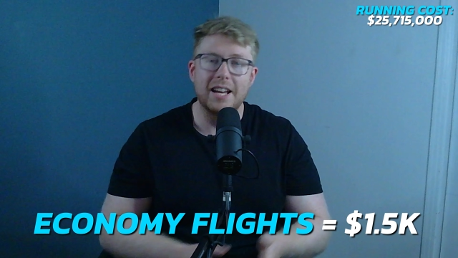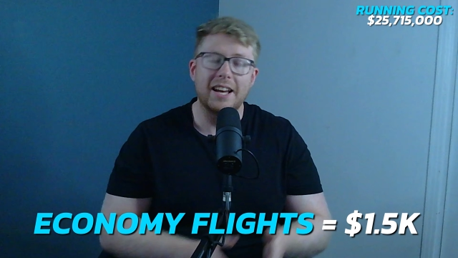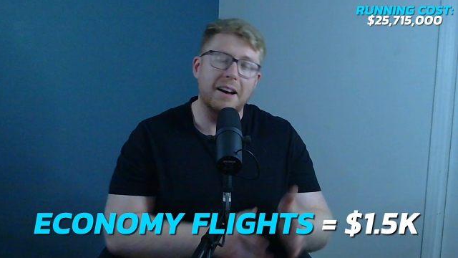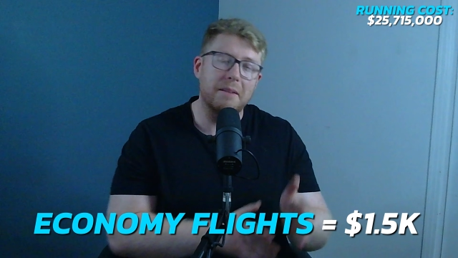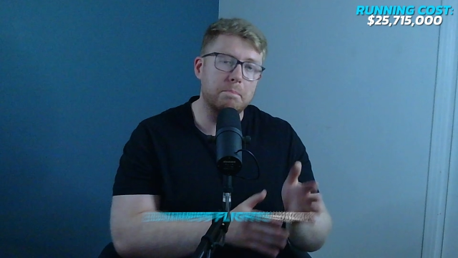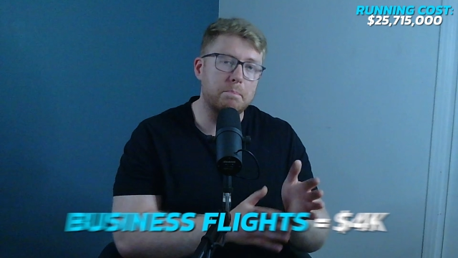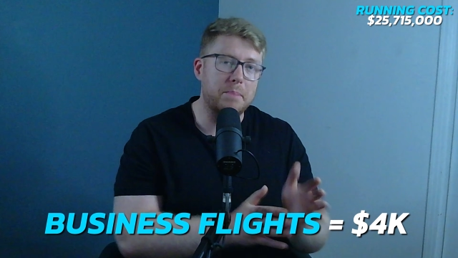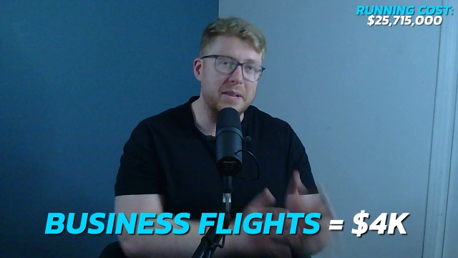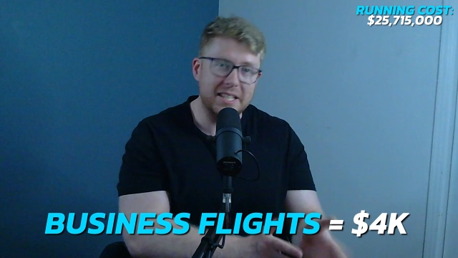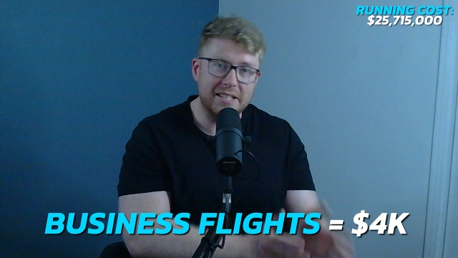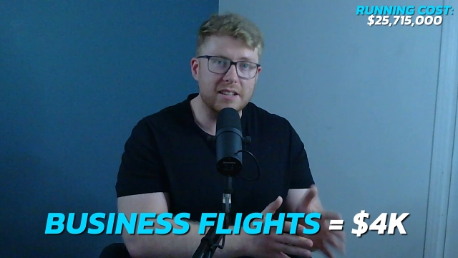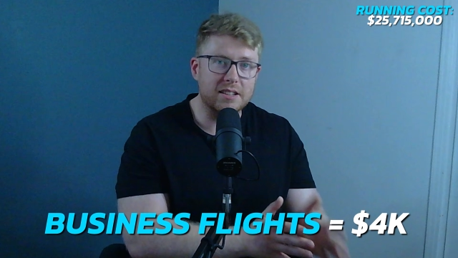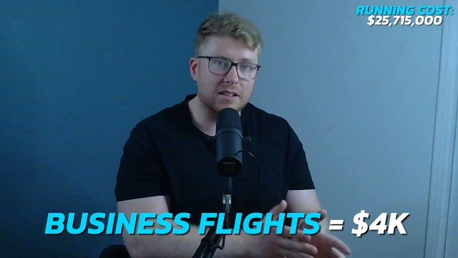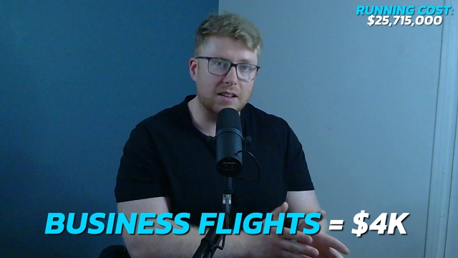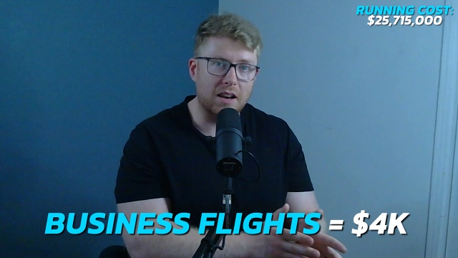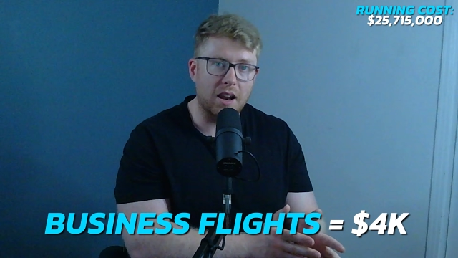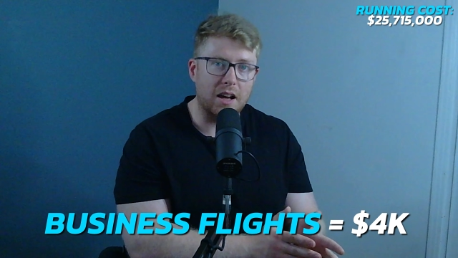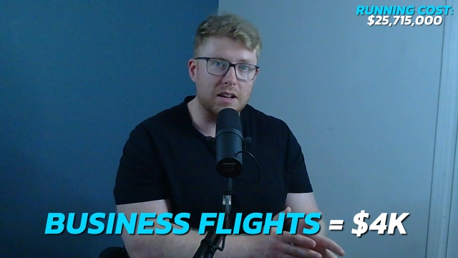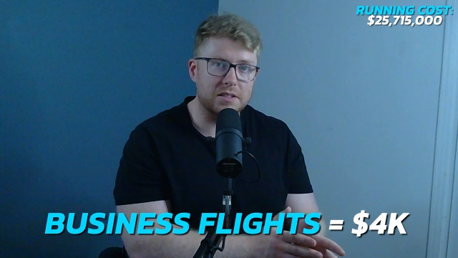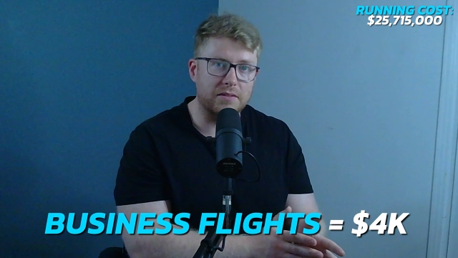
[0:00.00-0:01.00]
and business
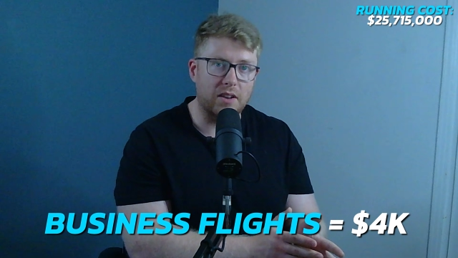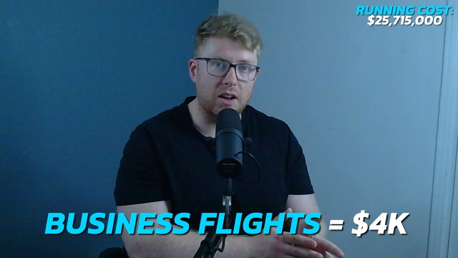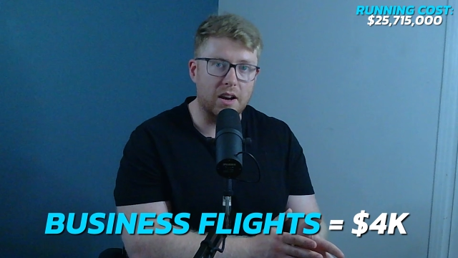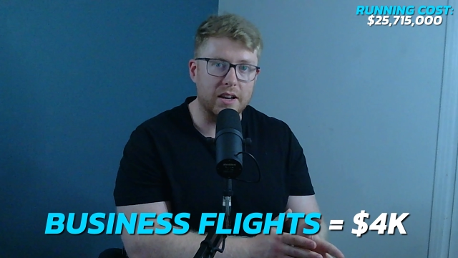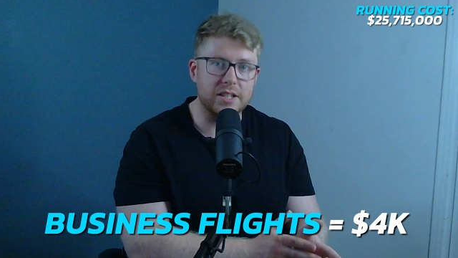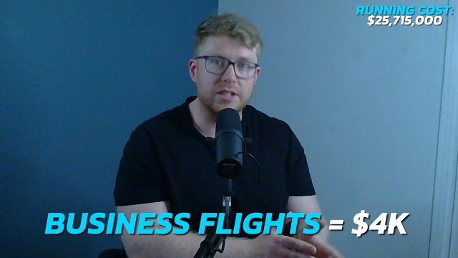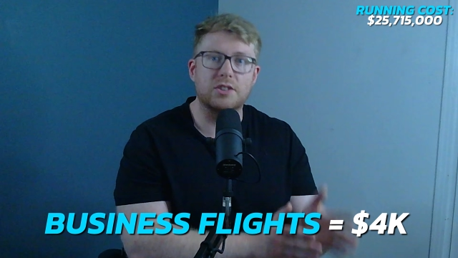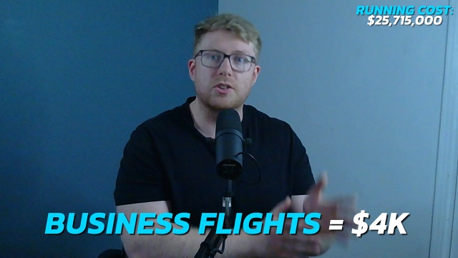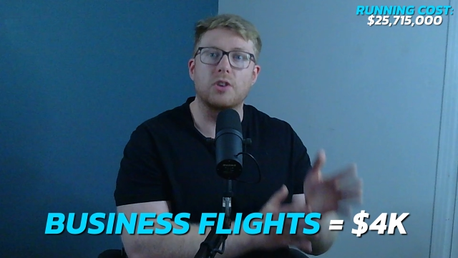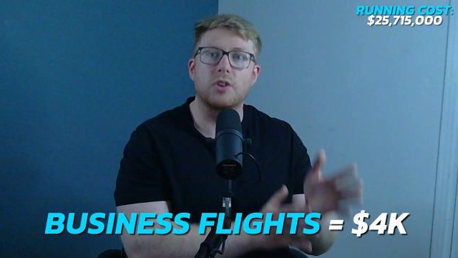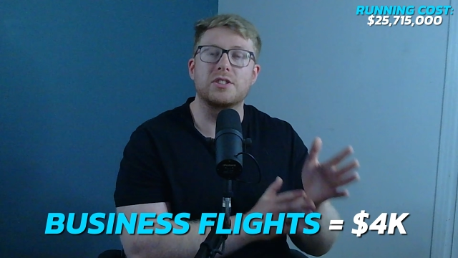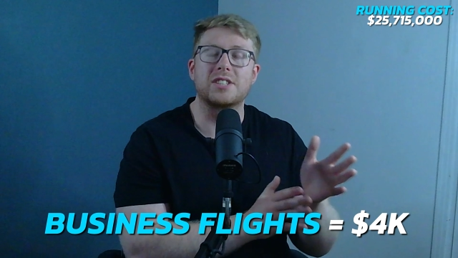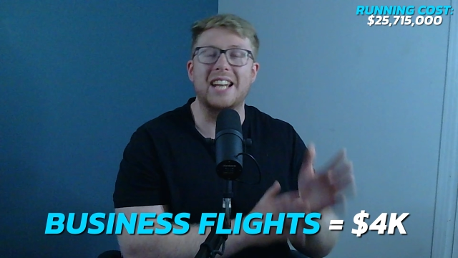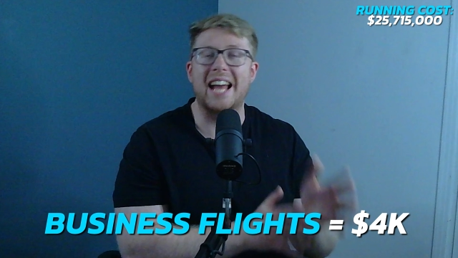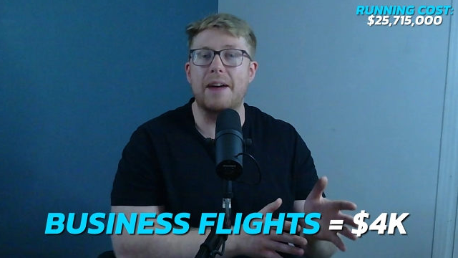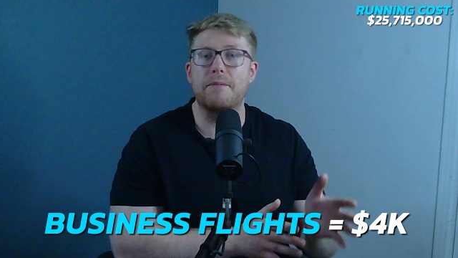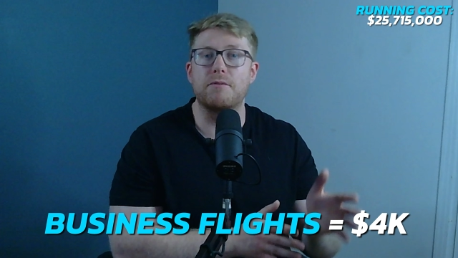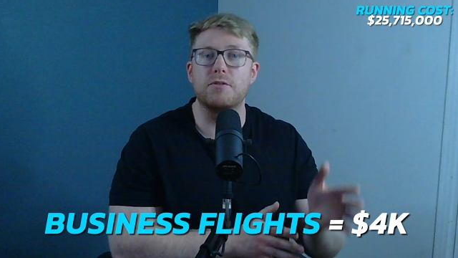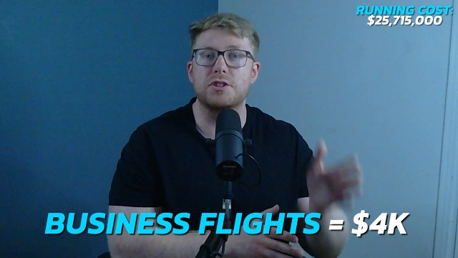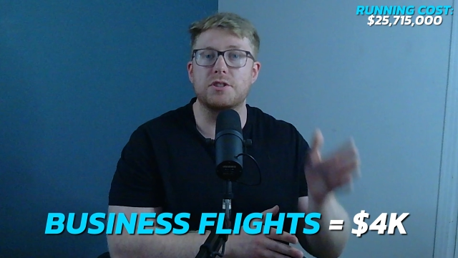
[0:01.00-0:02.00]
class flights cost an
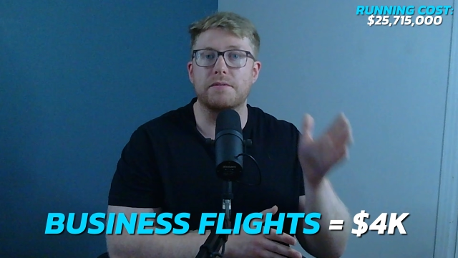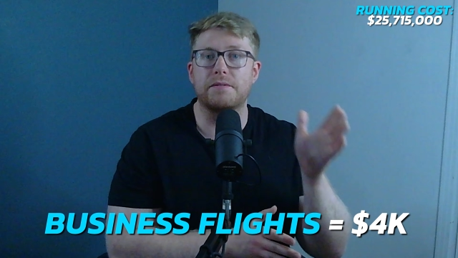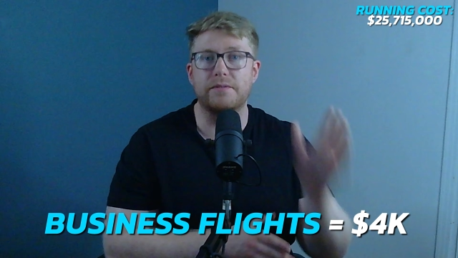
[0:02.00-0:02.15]
average of